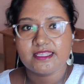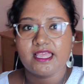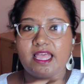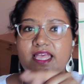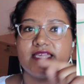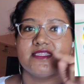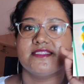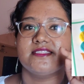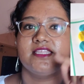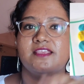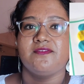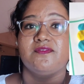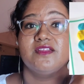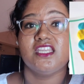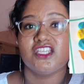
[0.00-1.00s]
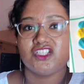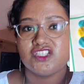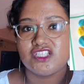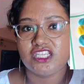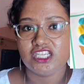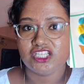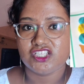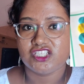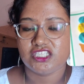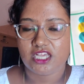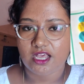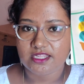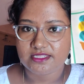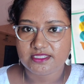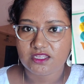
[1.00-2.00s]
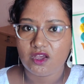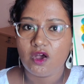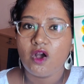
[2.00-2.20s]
as they finish each task.